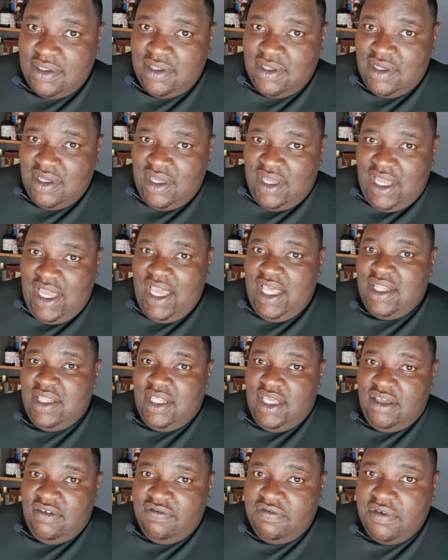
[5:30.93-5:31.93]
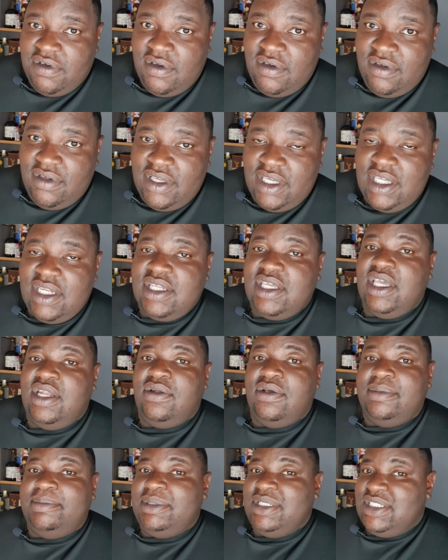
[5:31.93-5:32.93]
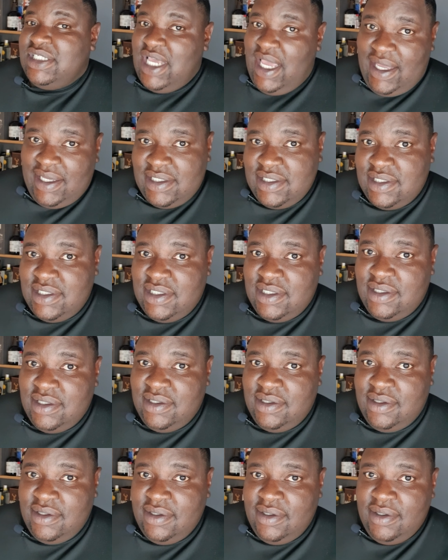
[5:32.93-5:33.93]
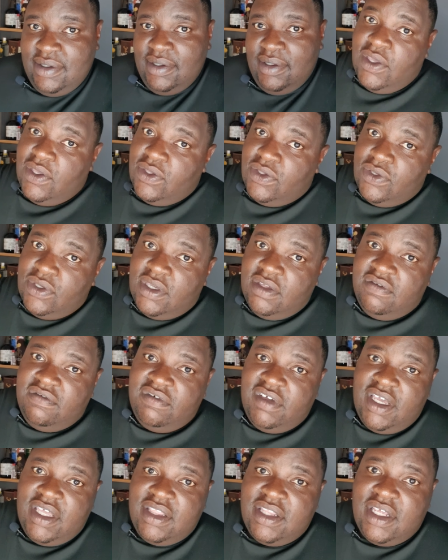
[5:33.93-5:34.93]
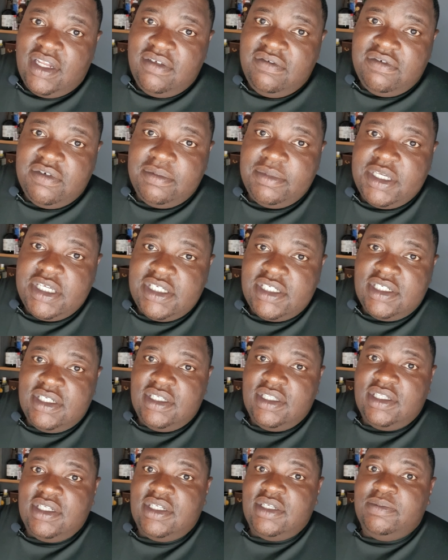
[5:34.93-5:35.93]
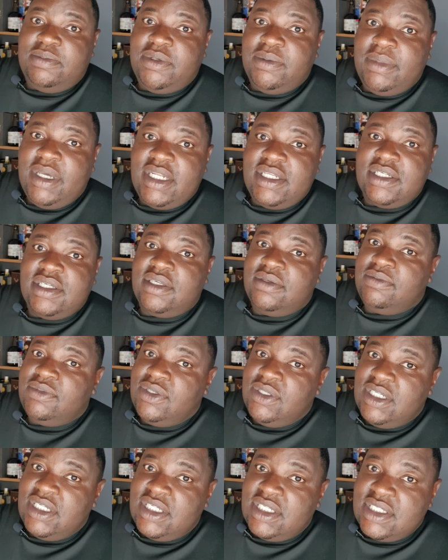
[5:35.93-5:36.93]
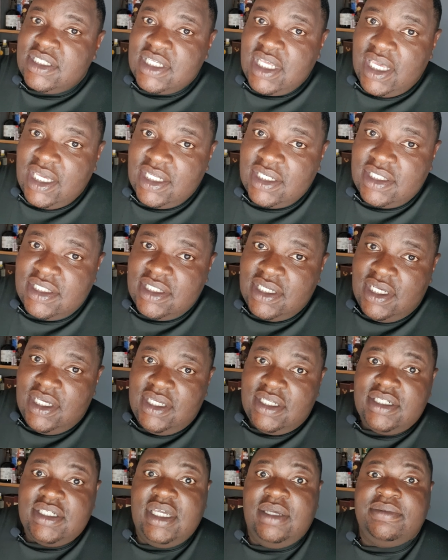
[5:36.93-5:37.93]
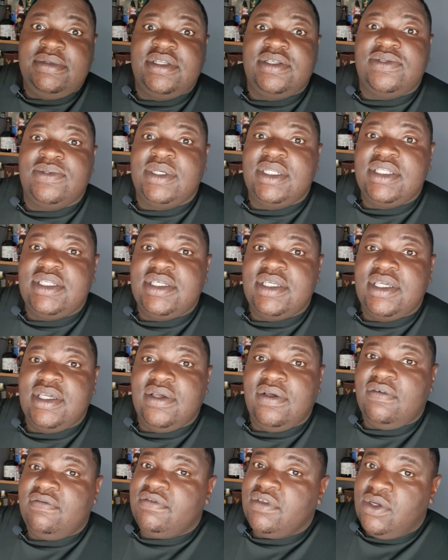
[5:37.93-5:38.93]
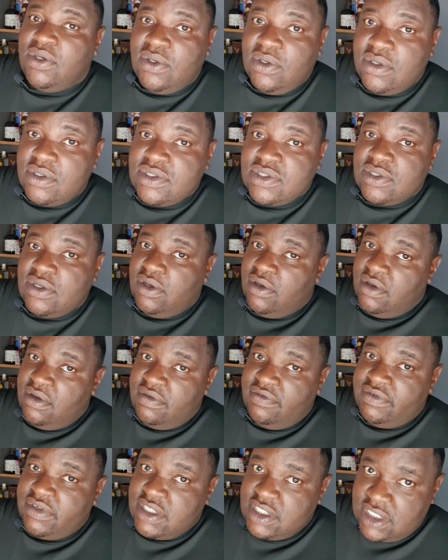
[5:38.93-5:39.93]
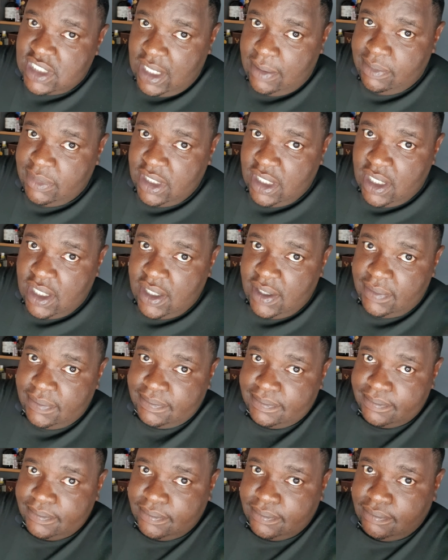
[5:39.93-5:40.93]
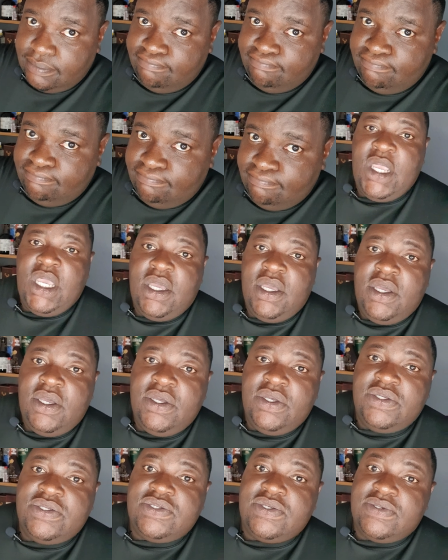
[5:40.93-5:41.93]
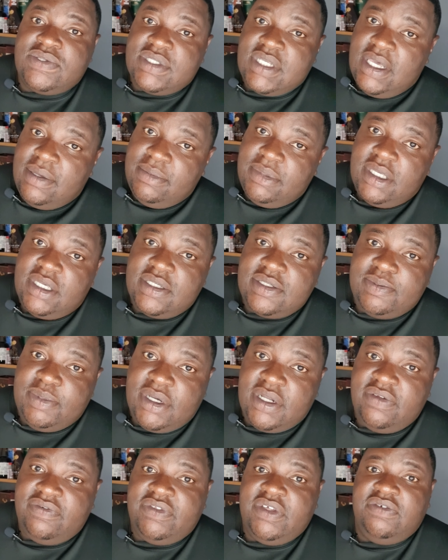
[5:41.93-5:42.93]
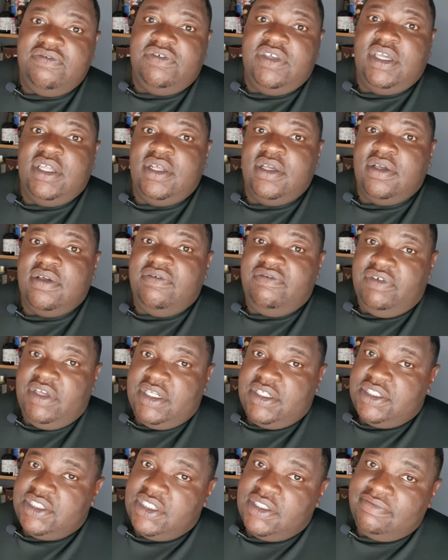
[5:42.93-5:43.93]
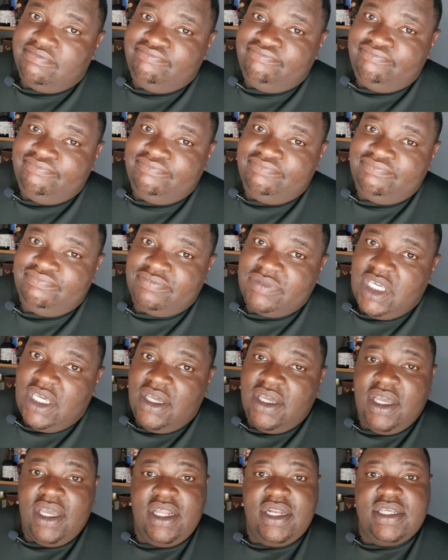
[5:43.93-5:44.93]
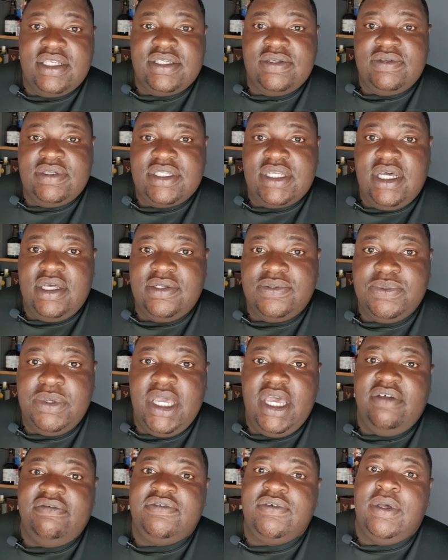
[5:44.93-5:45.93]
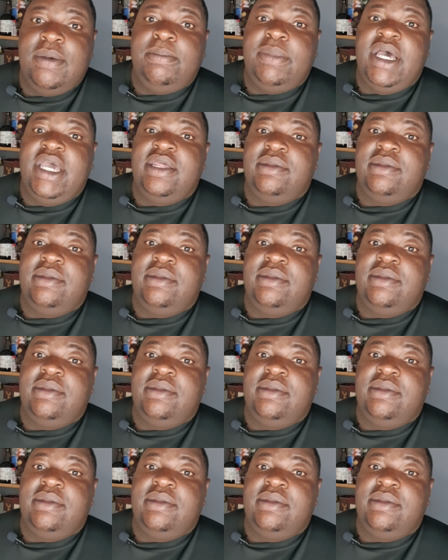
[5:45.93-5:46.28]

and therefore it cannot be taxed. You can find that information in the Diplomatic Immunities Act, Chapter 20 of the Laws of Zambia. So Zambia is part of the Vienna Convention, and as a result, we have to abide by